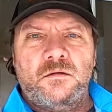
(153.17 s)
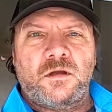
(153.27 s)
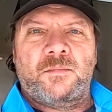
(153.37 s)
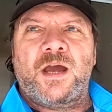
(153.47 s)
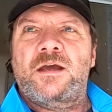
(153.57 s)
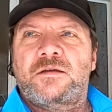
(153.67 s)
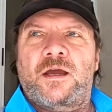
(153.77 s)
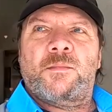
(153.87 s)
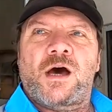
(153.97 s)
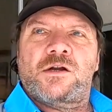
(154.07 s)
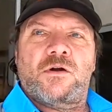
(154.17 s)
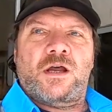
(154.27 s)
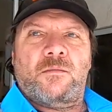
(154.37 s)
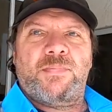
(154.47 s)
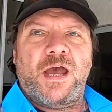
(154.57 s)
What is up, guys? I'm out here
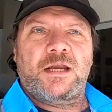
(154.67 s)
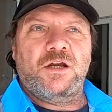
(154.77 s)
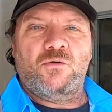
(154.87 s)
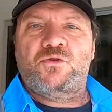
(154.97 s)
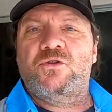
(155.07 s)
on the patio.